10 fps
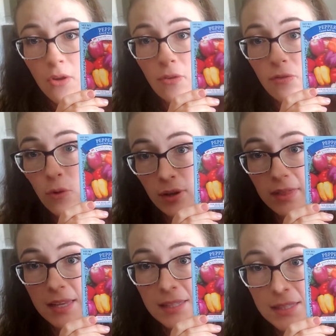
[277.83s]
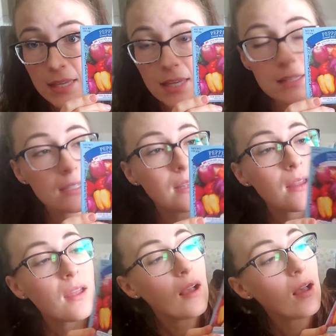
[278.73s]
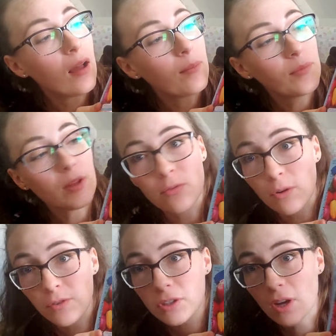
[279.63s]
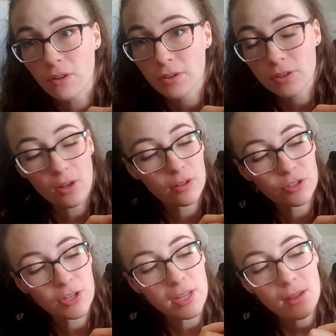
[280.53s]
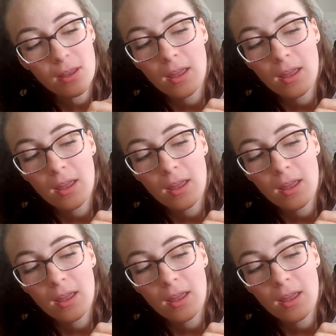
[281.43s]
for these seeds, they're 4 for $1 at the Dollar Tree,